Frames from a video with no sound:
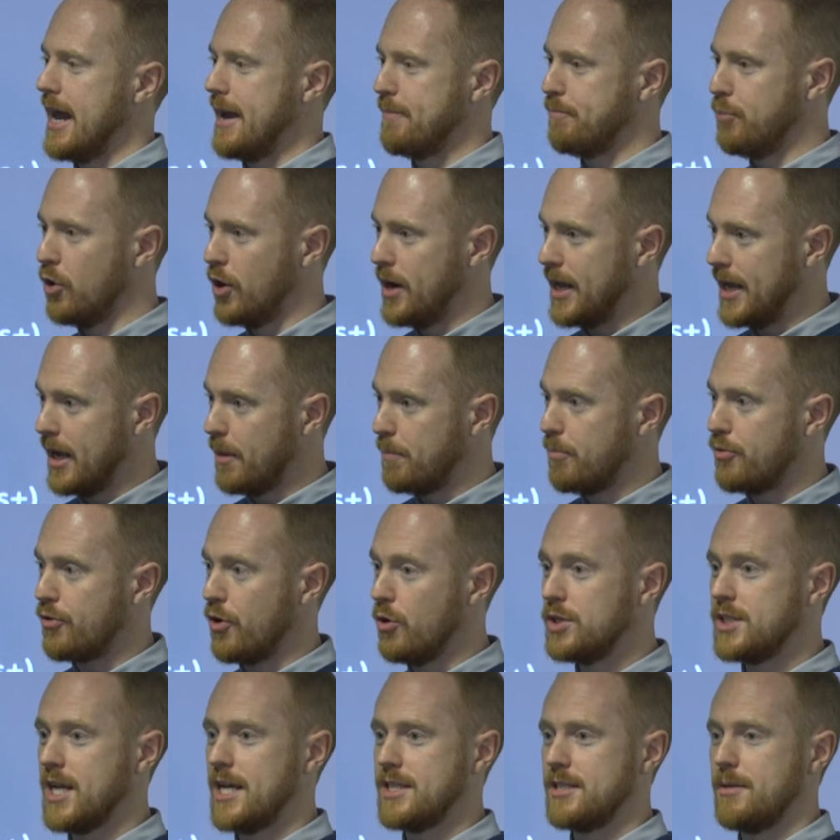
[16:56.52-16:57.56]
and putting a
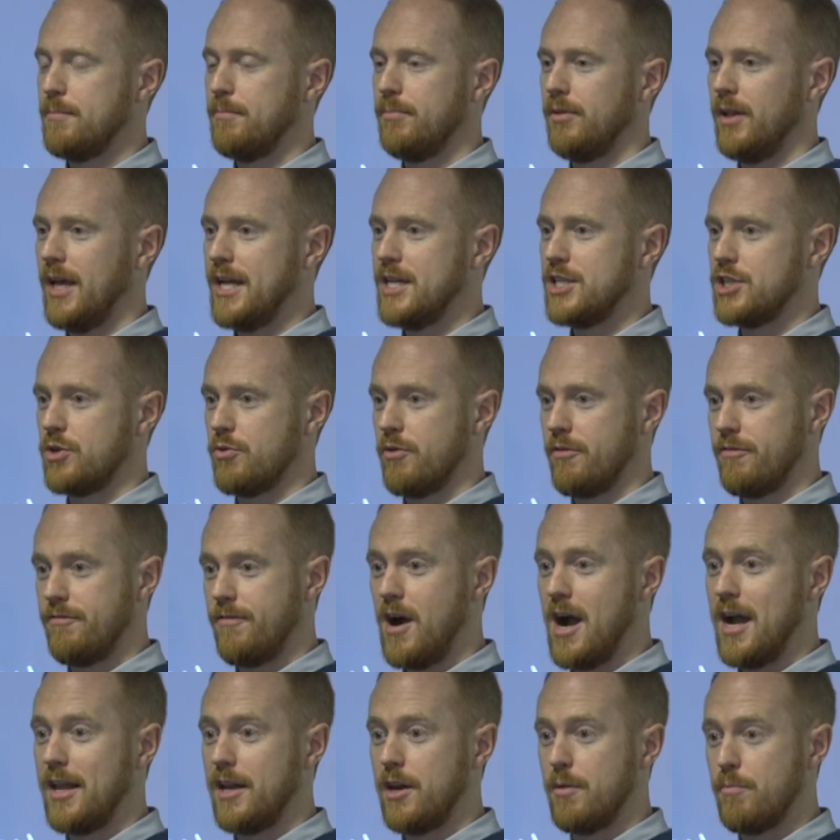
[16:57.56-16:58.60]
process in place to
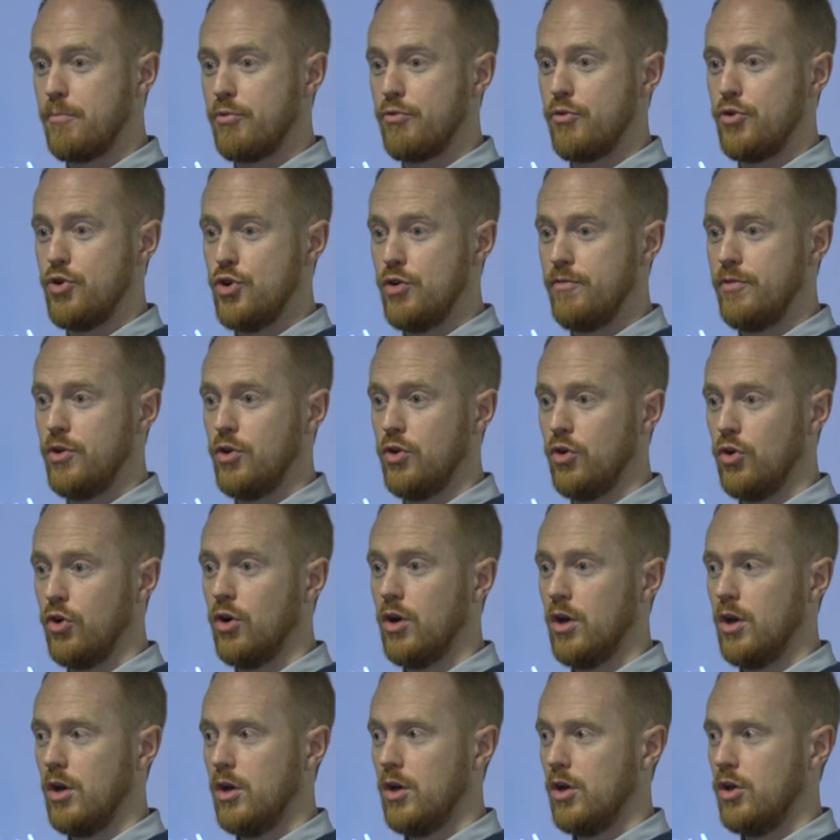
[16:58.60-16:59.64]
refine and improve
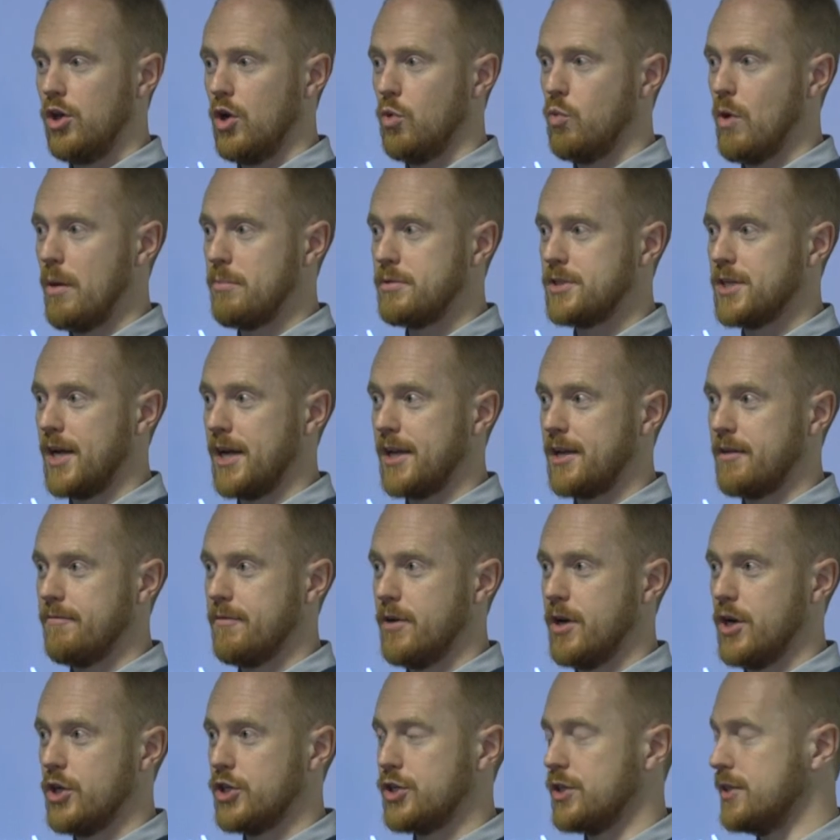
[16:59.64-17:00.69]
your website
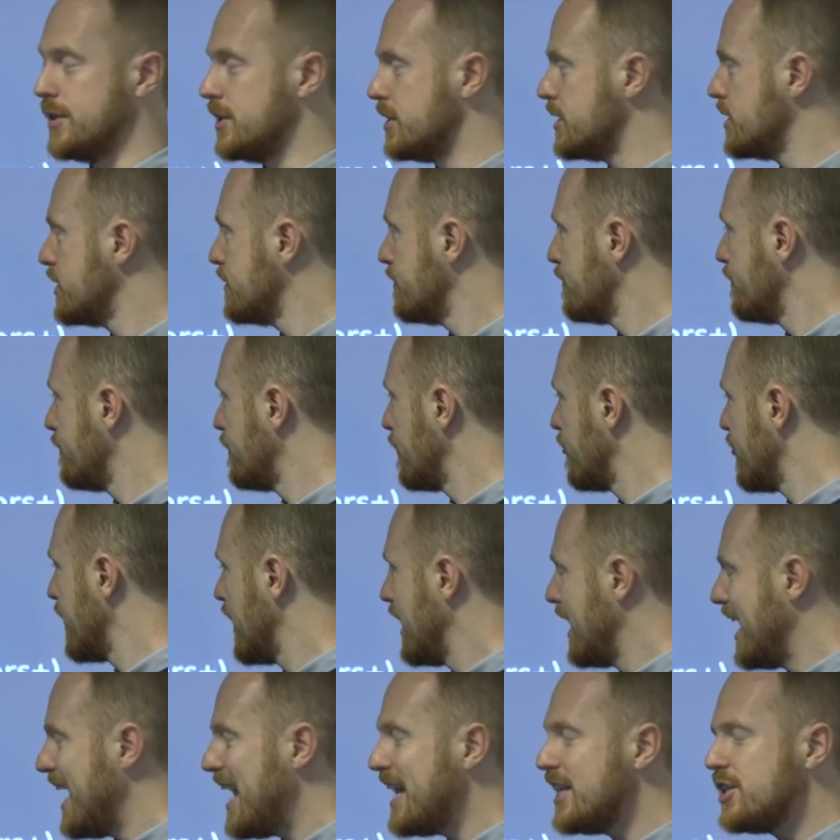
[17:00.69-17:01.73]
conversions.
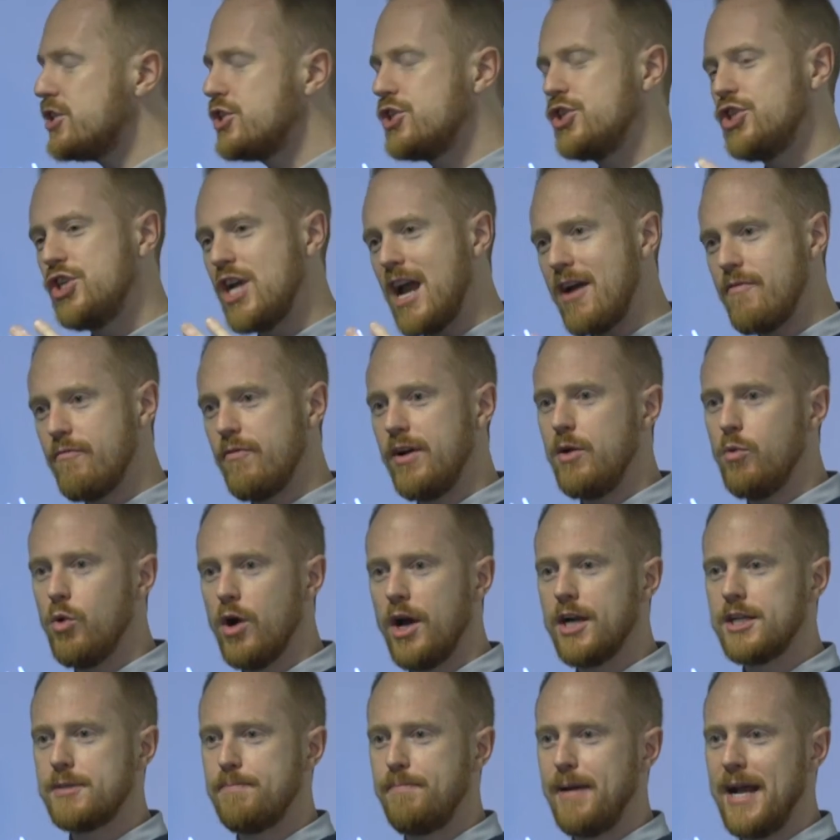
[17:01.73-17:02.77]
It generally
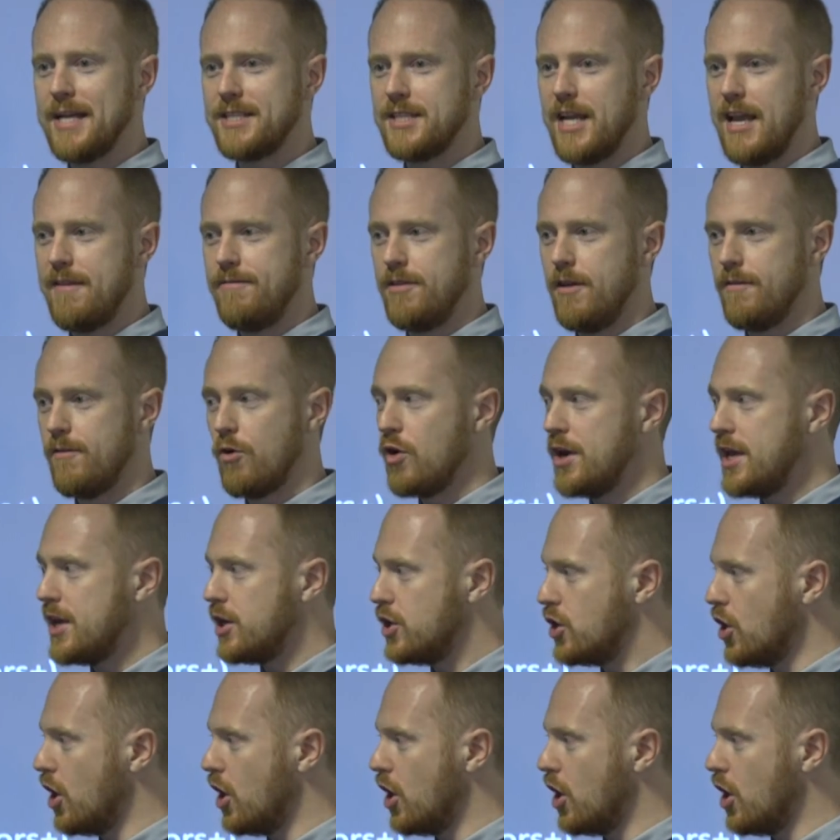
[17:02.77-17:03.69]
works better if you've already